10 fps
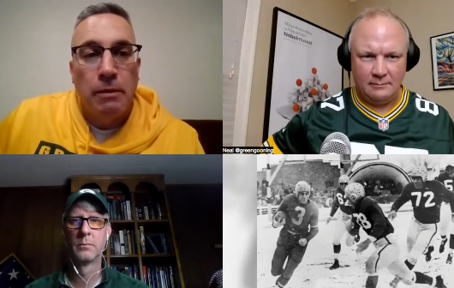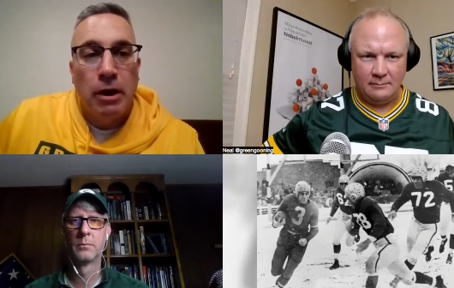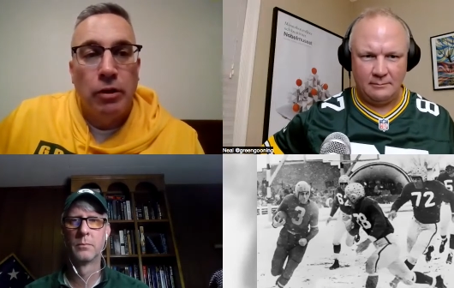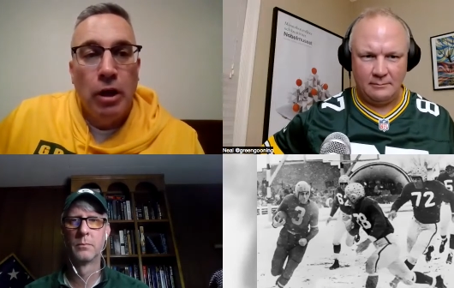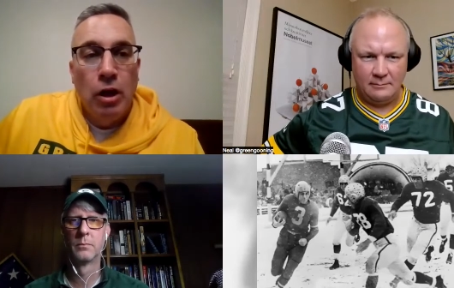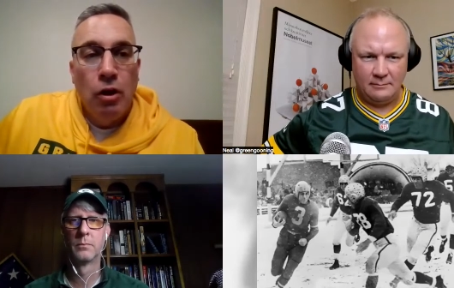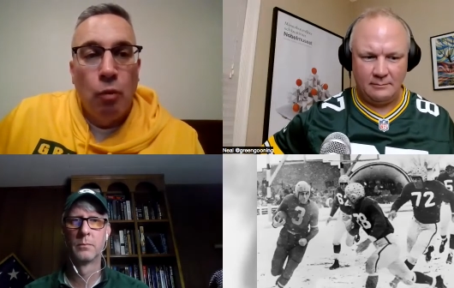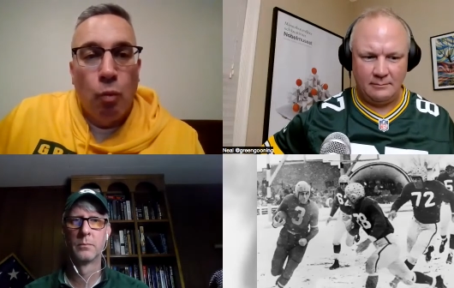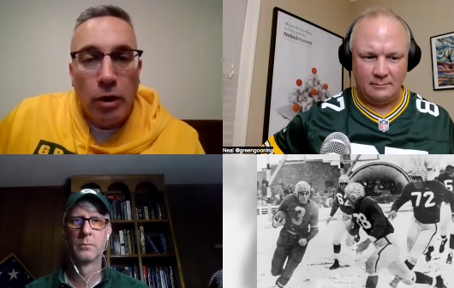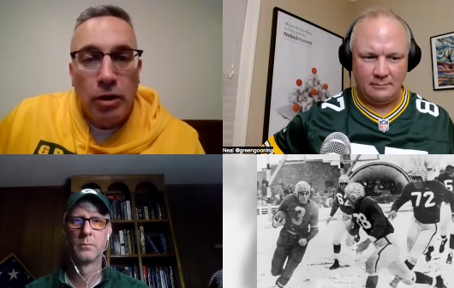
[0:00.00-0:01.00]
Speaker 1: about
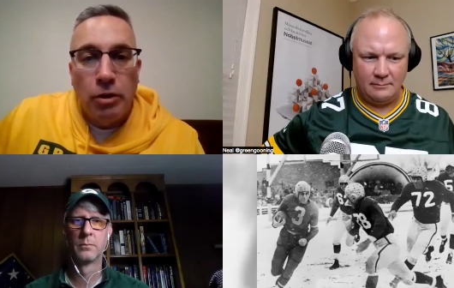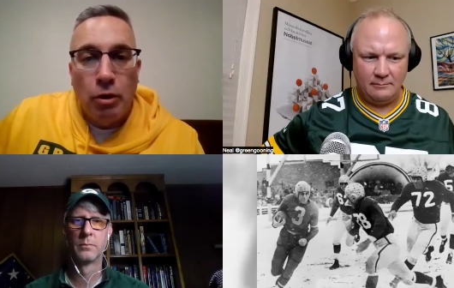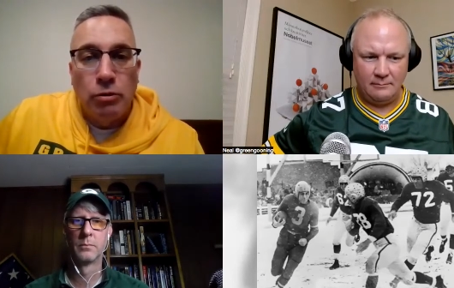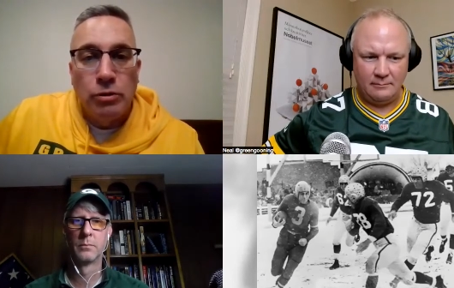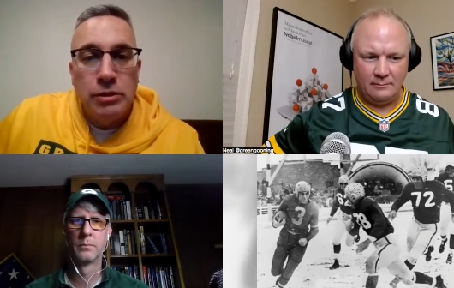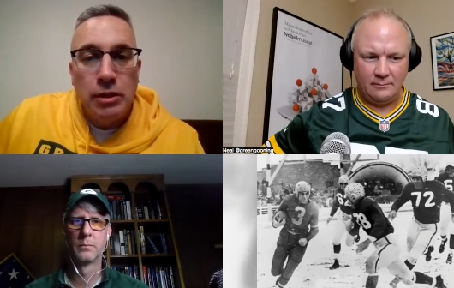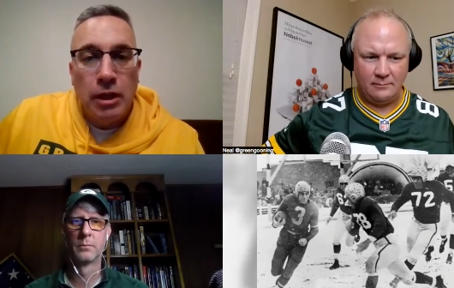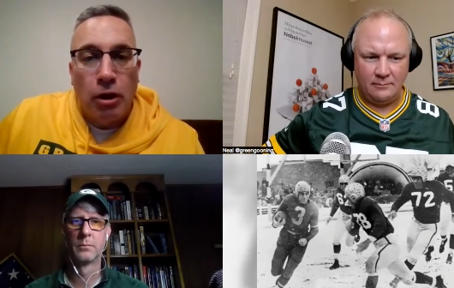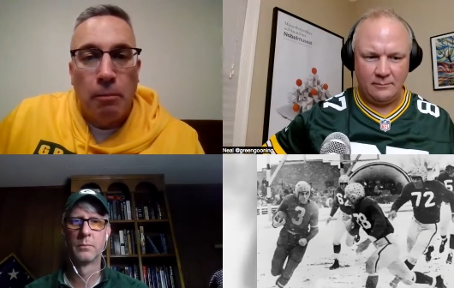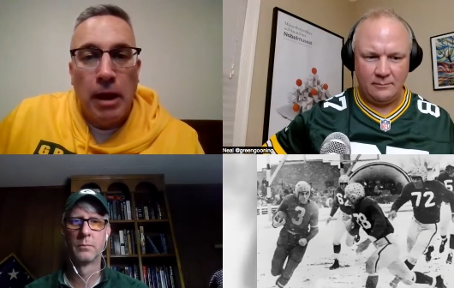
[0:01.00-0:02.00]
one of those
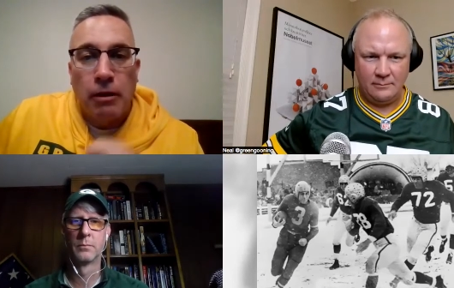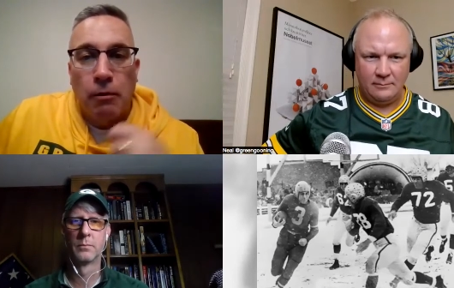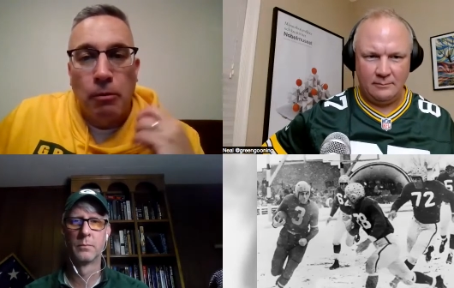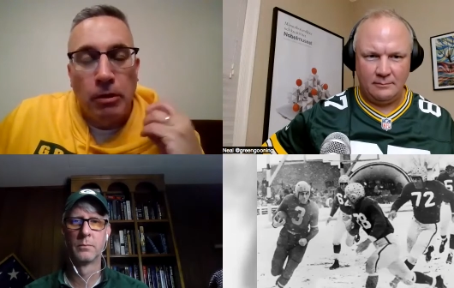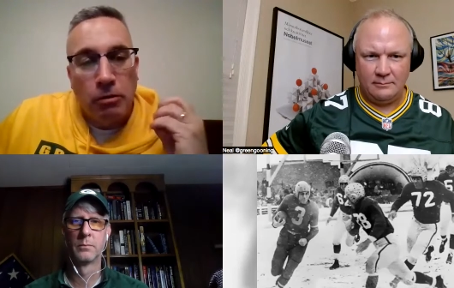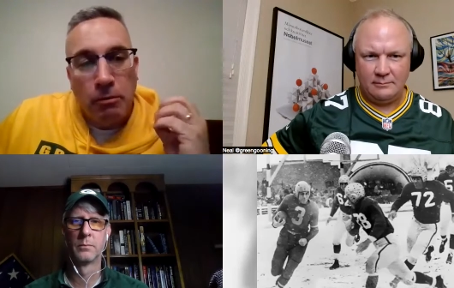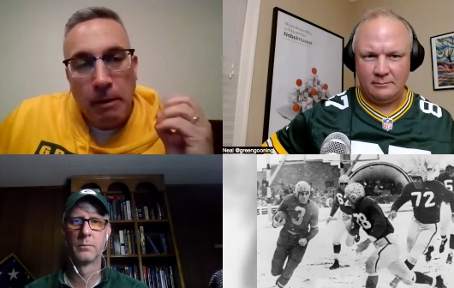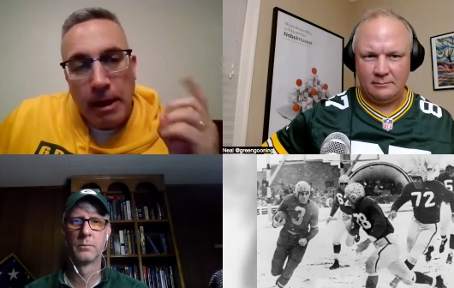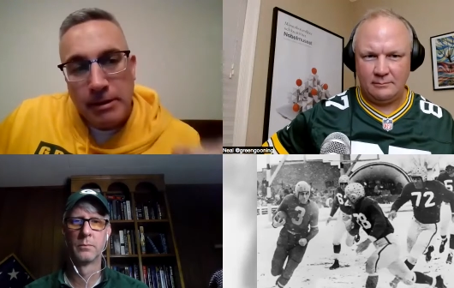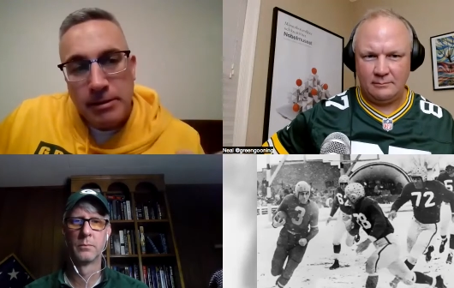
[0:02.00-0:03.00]
in our Packer Player of the
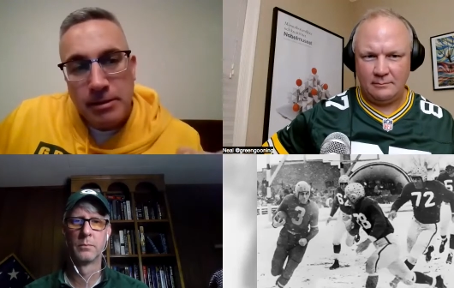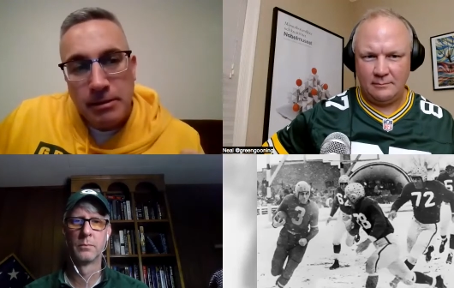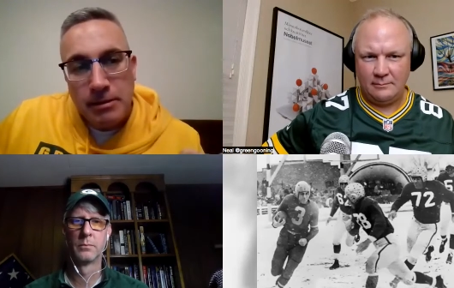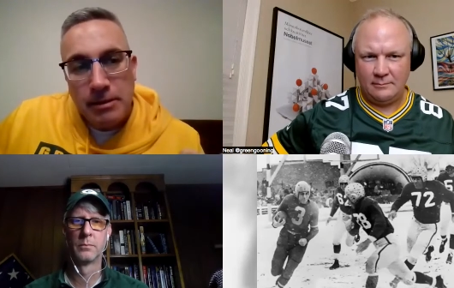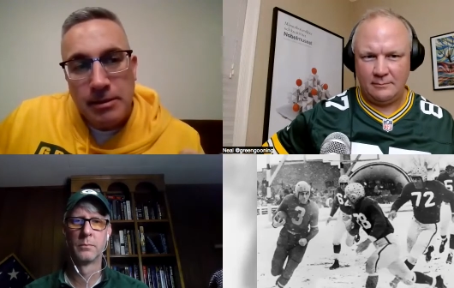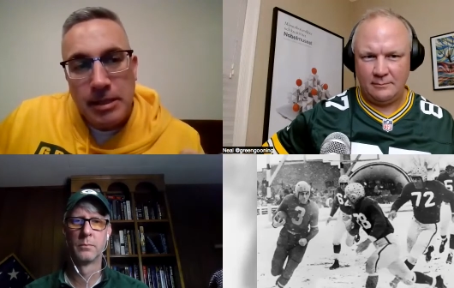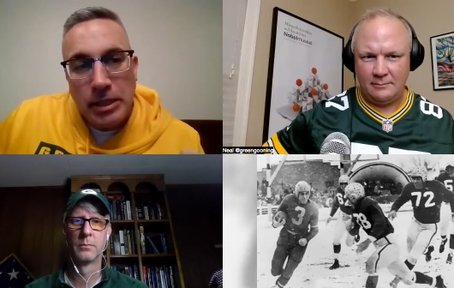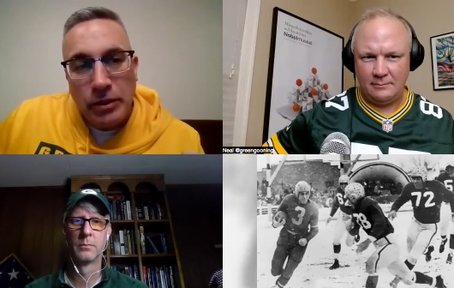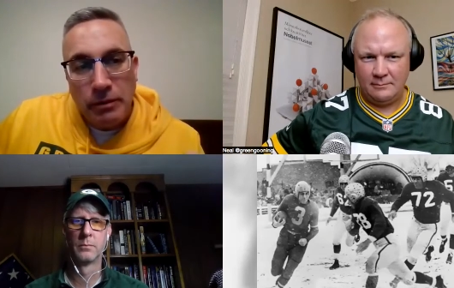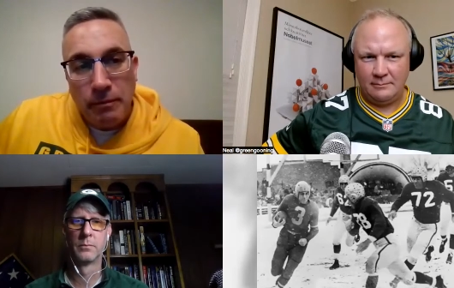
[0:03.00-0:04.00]
Past is
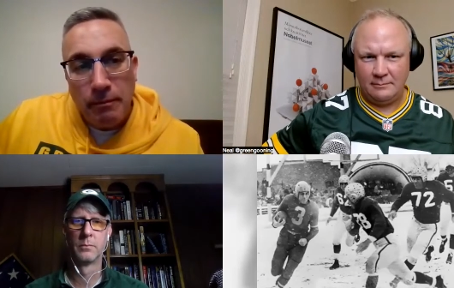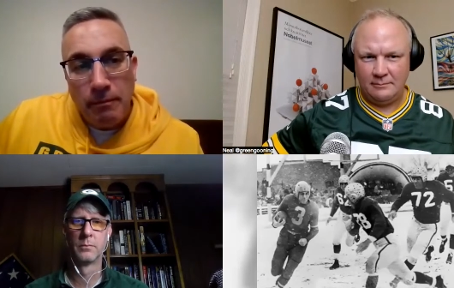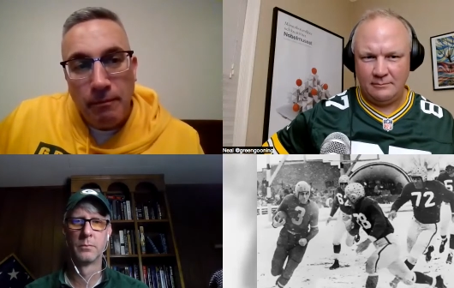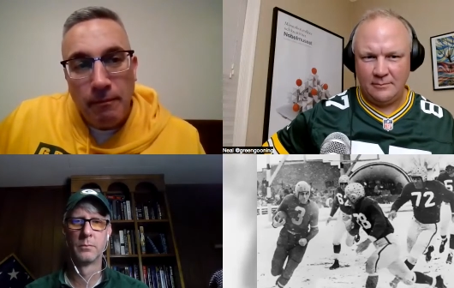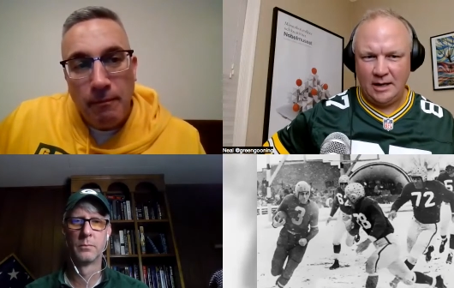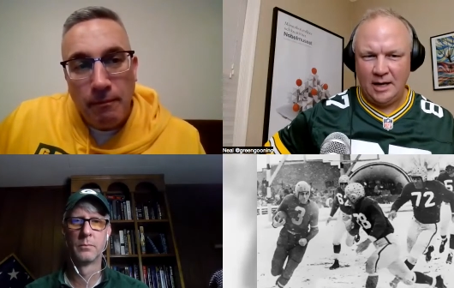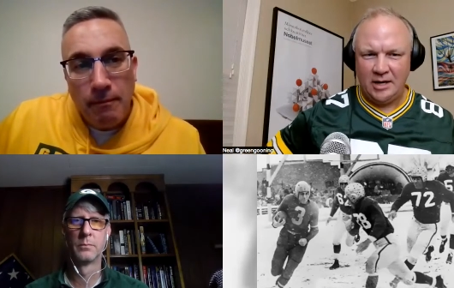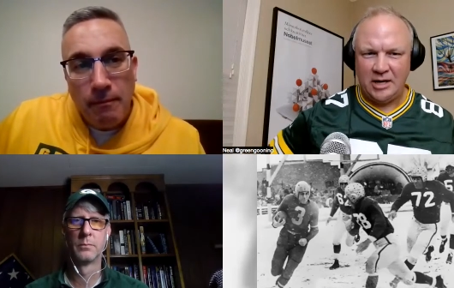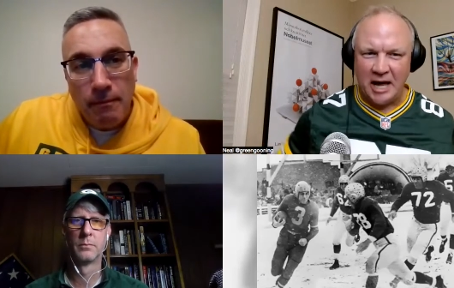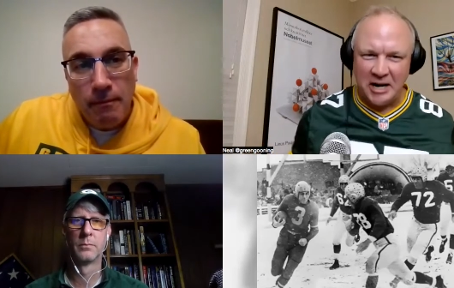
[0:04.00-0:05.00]
Neil.
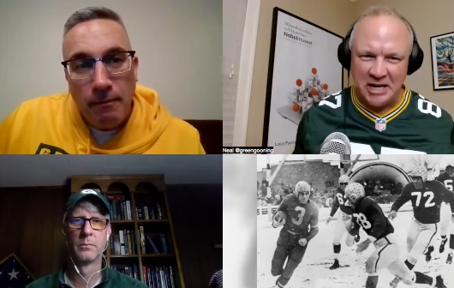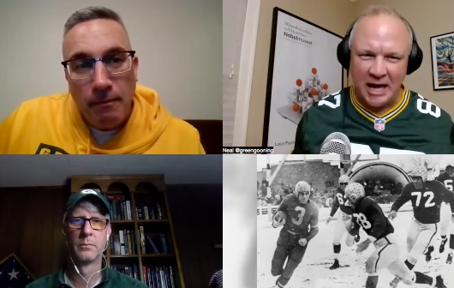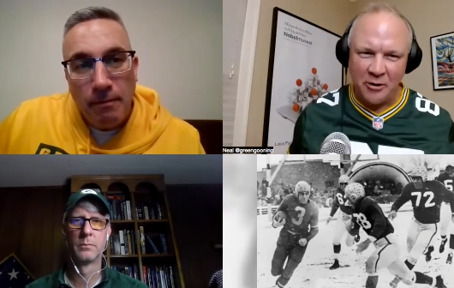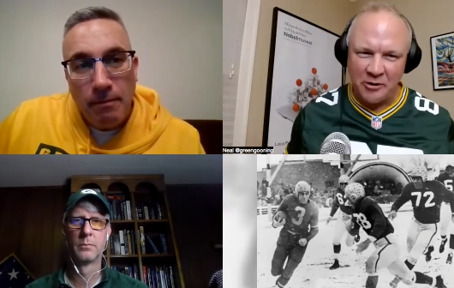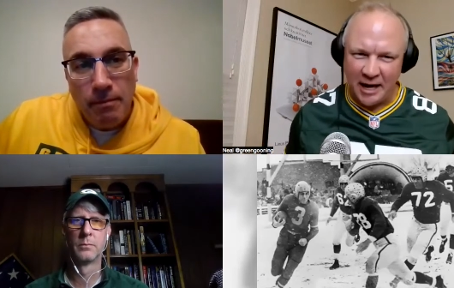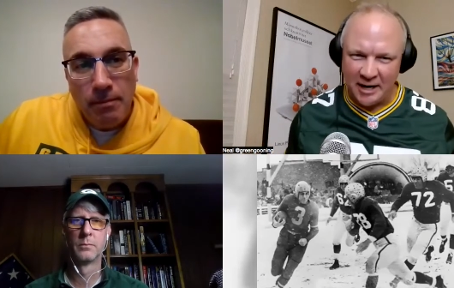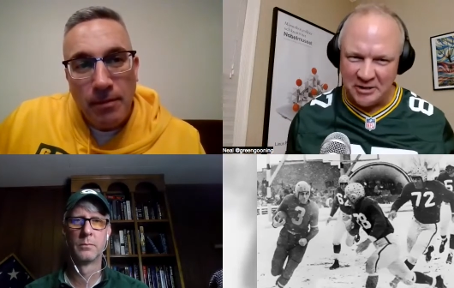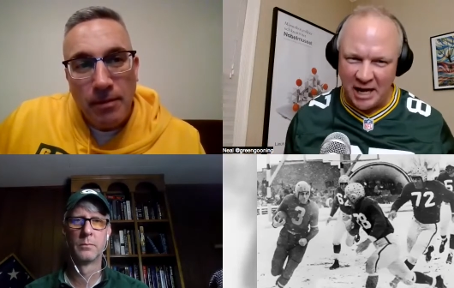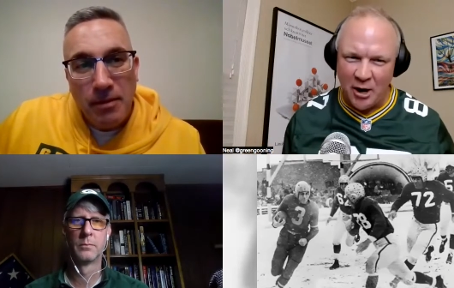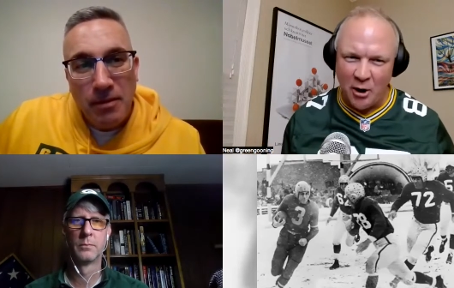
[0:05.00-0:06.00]
Speaker 2: Canadeo,
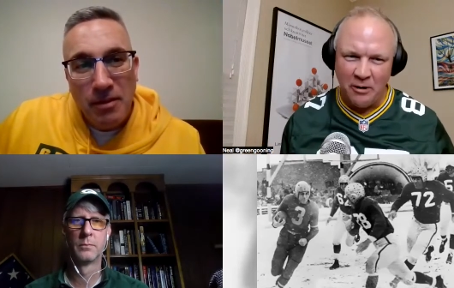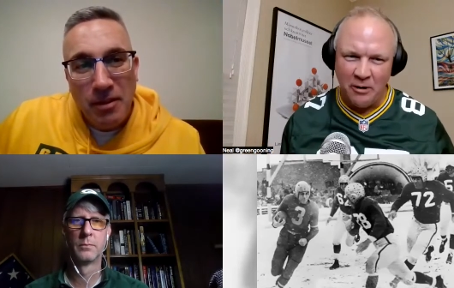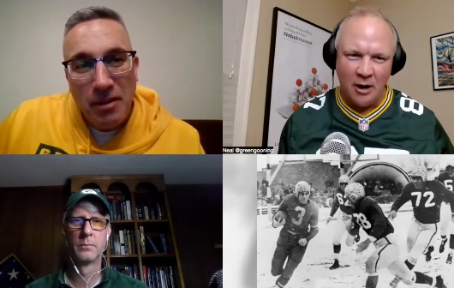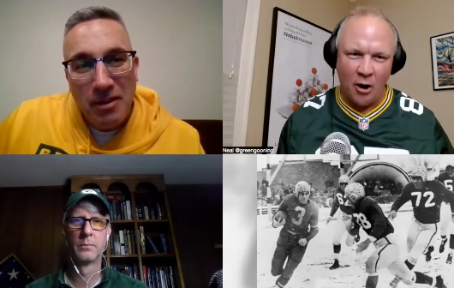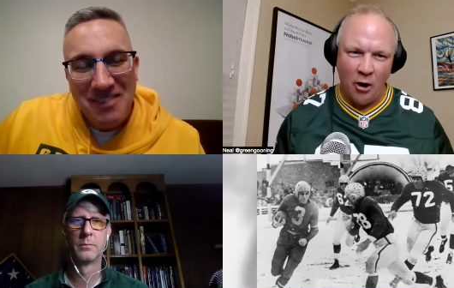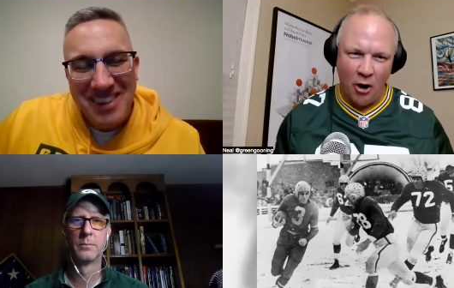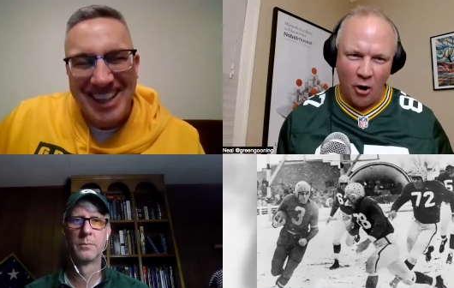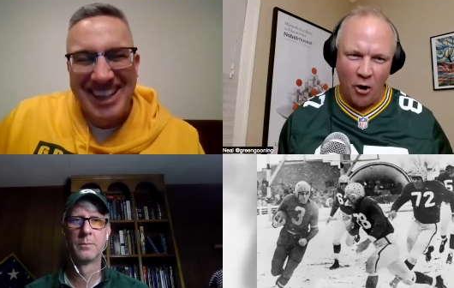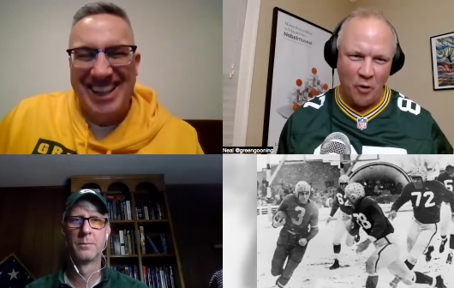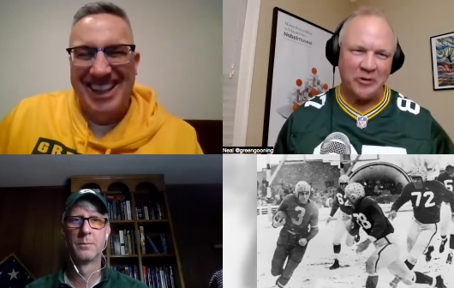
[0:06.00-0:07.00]
Canadeo, oh, oh, oh,